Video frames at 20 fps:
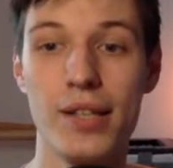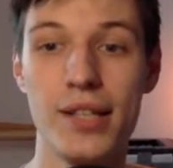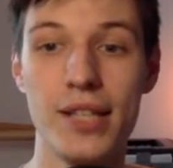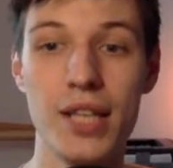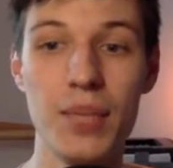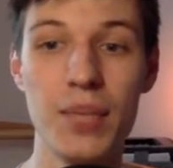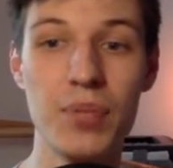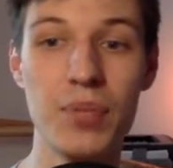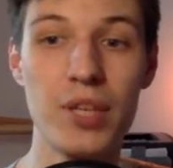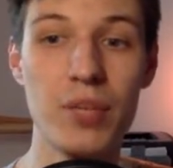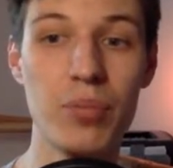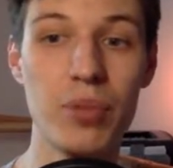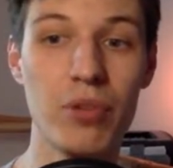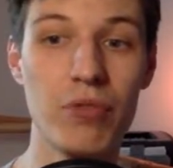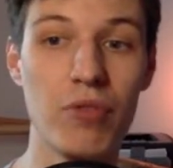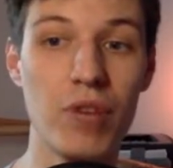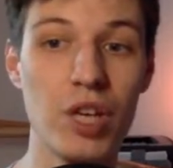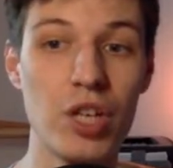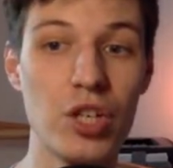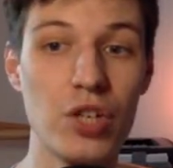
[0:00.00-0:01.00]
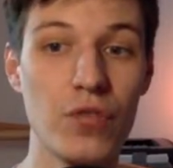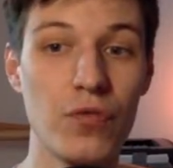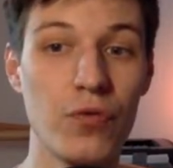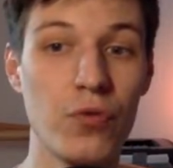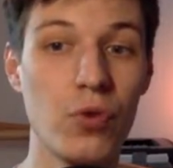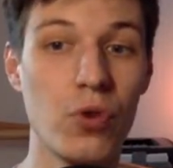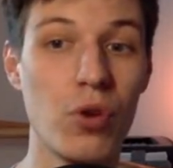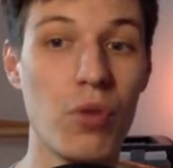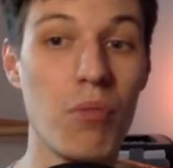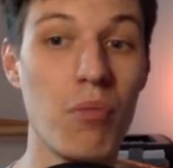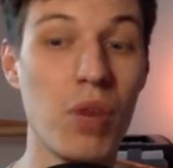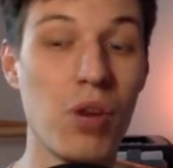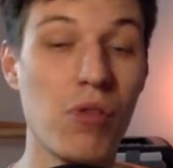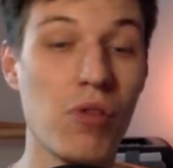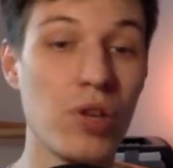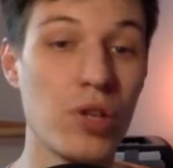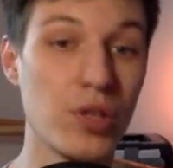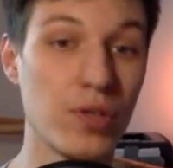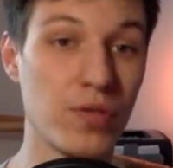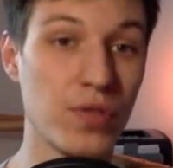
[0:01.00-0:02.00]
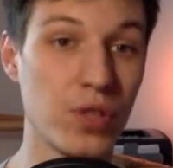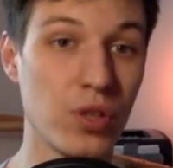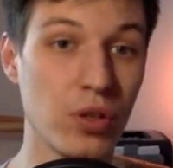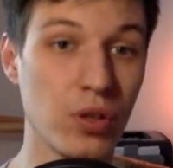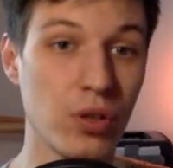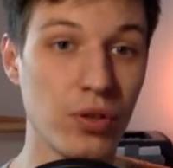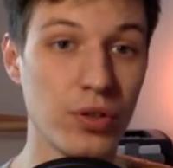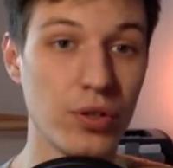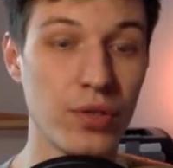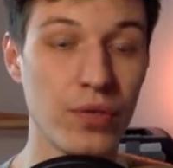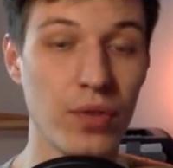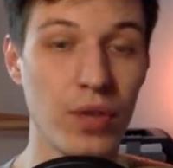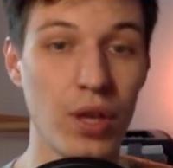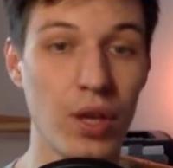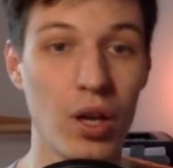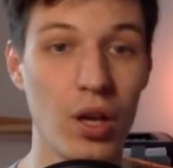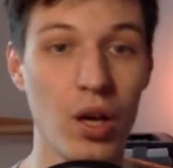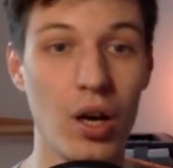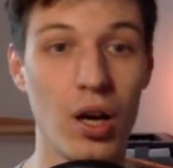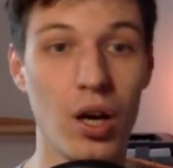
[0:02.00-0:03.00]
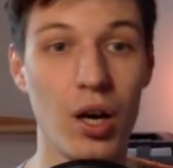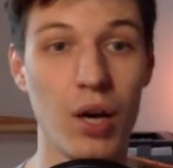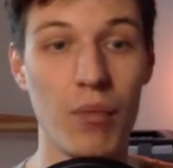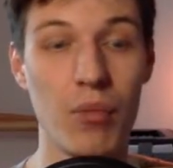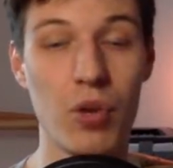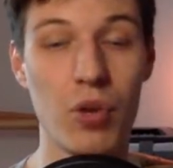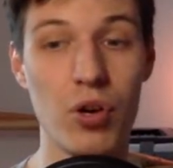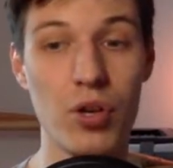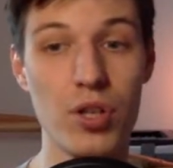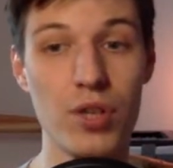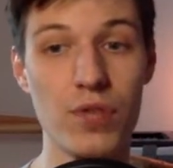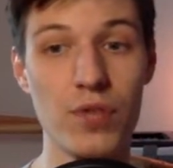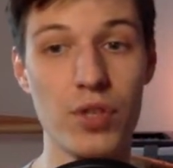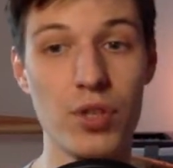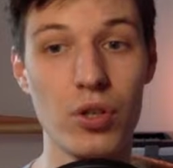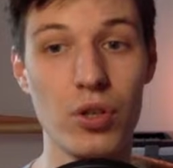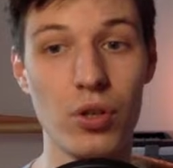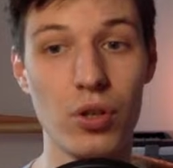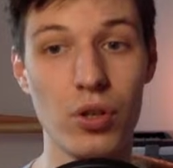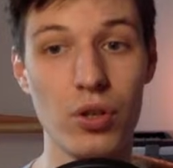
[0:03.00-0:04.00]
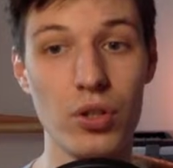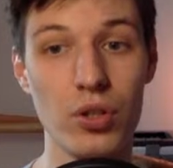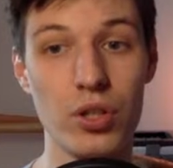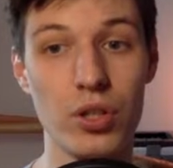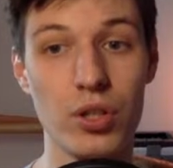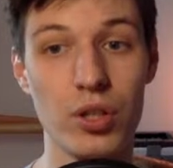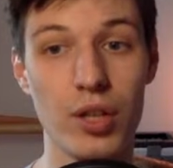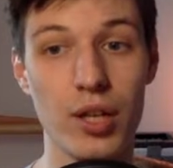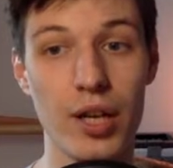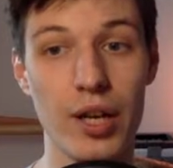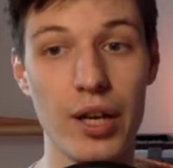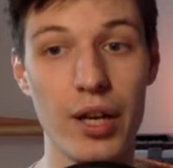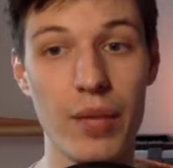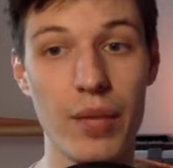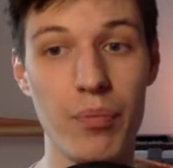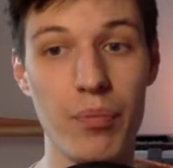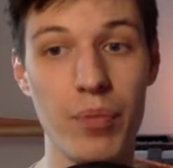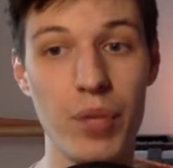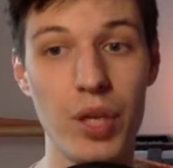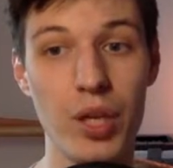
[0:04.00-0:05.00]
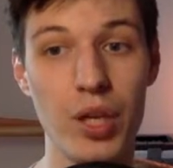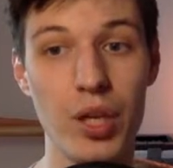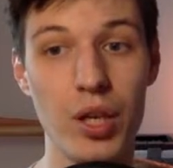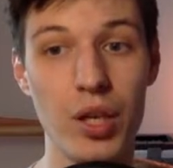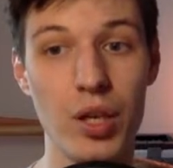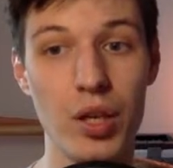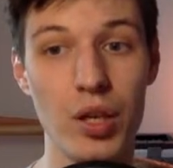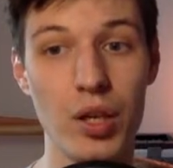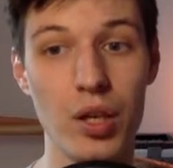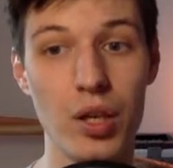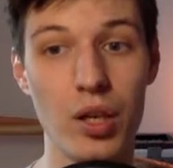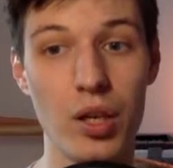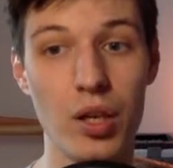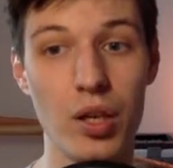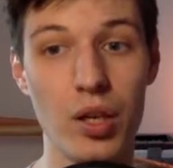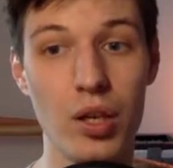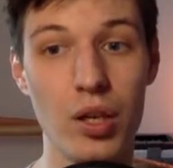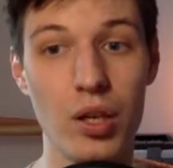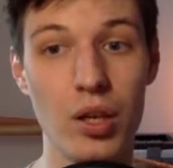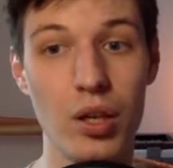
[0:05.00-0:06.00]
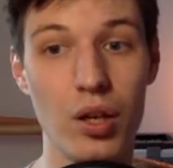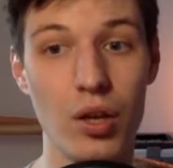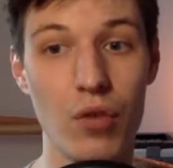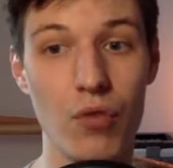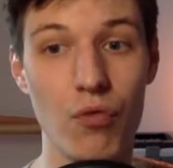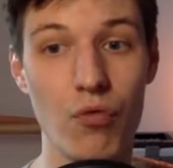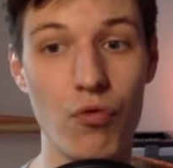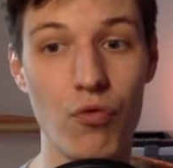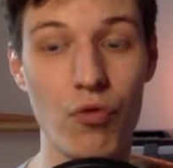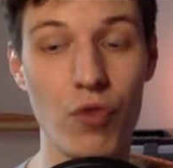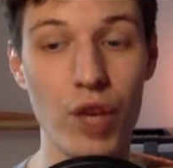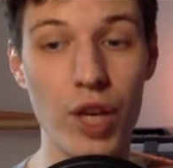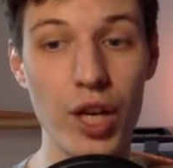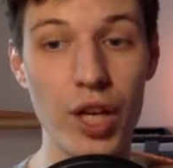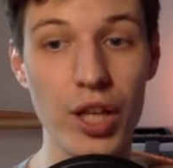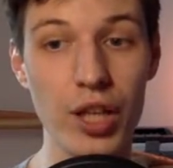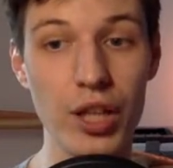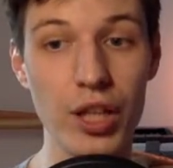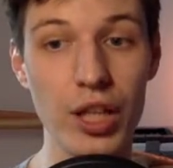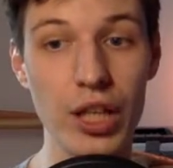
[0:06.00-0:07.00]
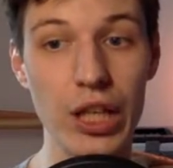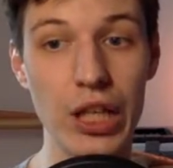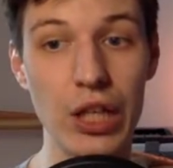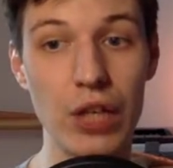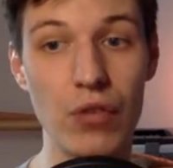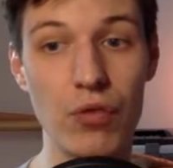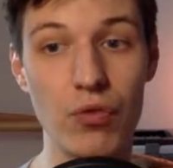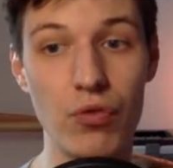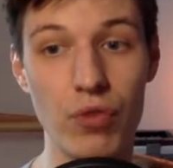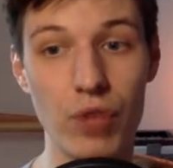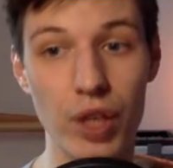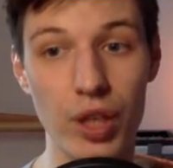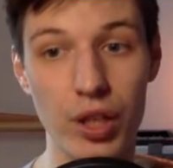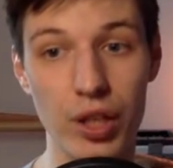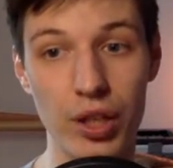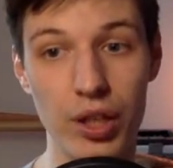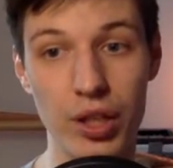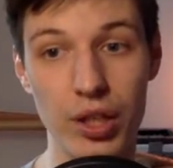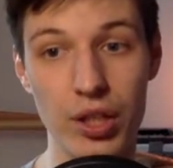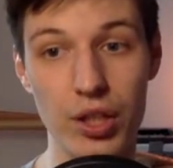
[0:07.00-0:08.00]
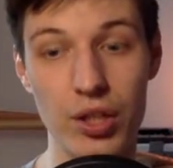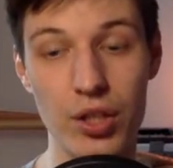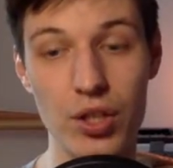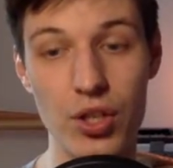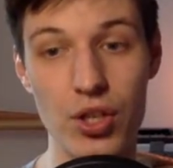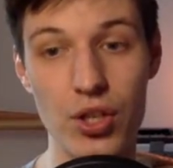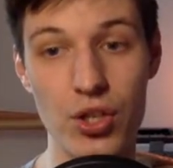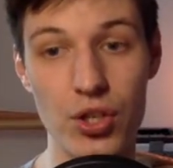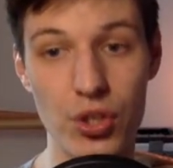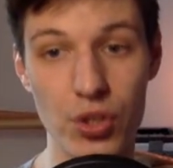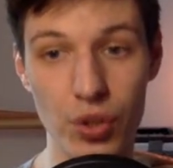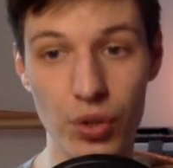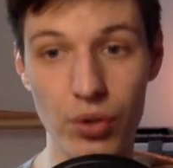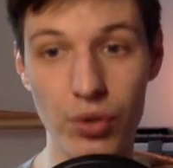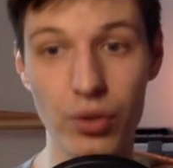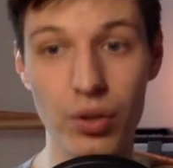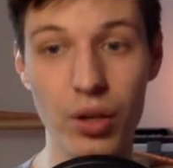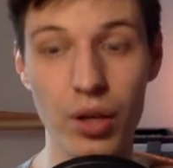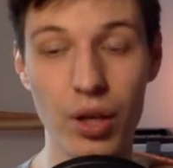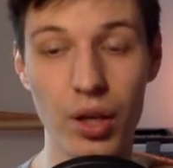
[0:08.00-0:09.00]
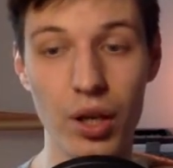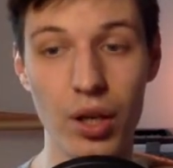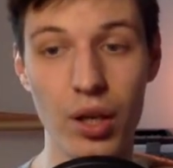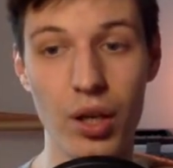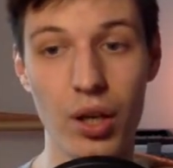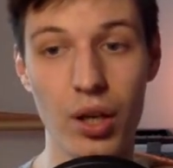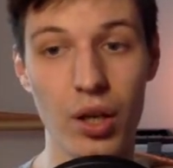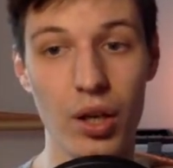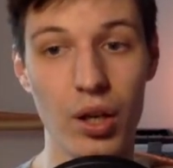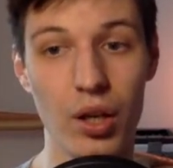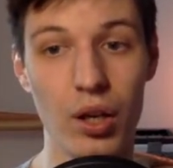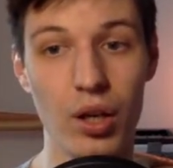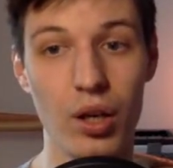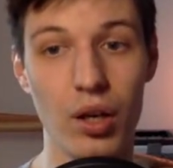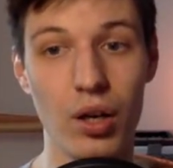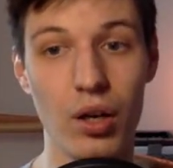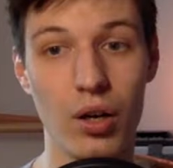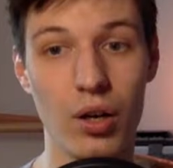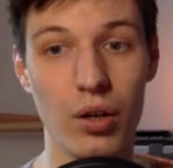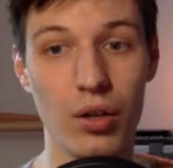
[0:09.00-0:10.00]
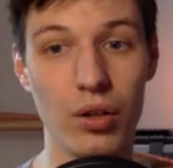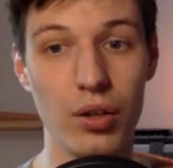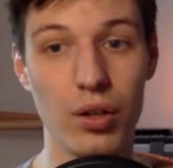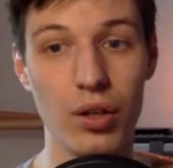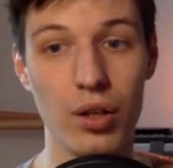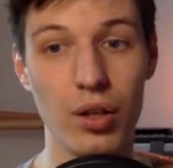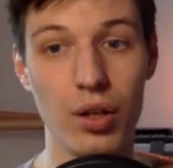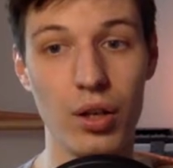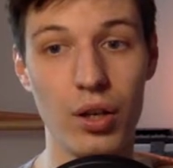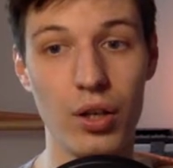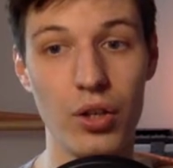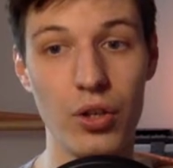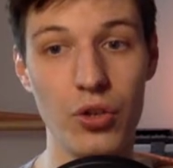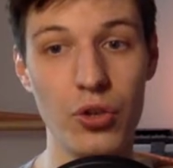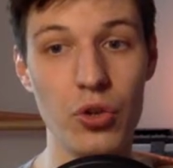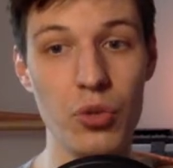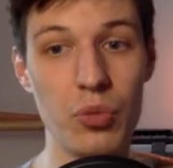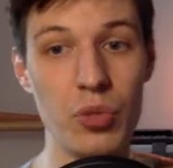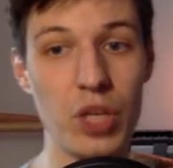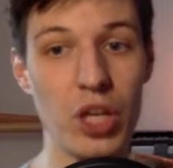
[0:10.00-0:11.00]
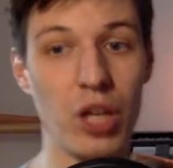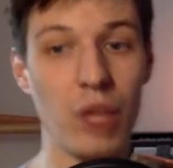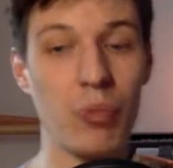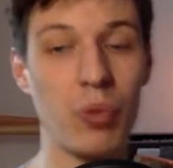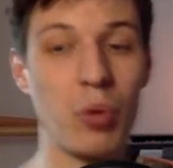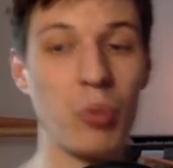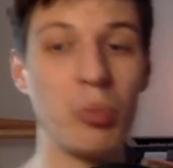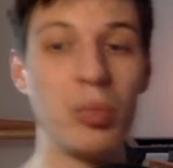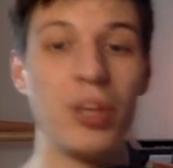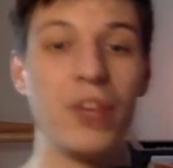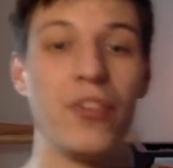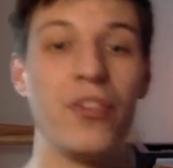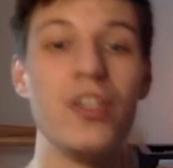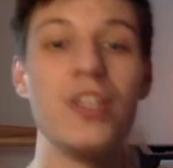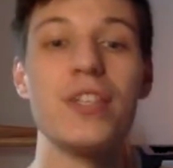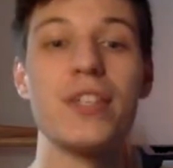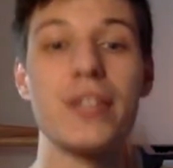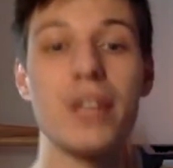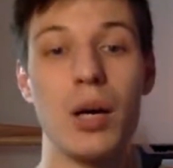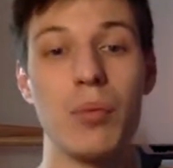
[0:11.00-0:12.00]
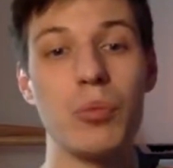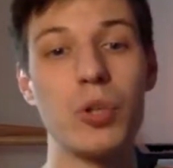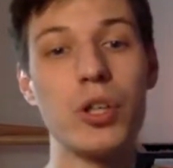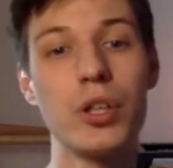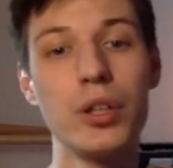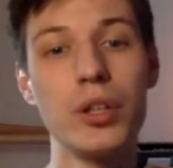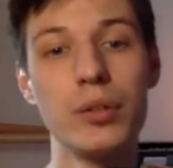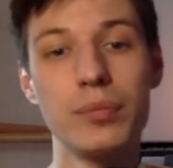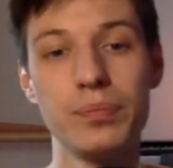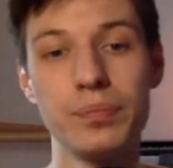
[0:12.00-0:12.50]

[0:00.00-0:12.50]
Tips and progression for Morozov's hold. Morozov's hold gonna be really soon on YouTube channel, probably this summer.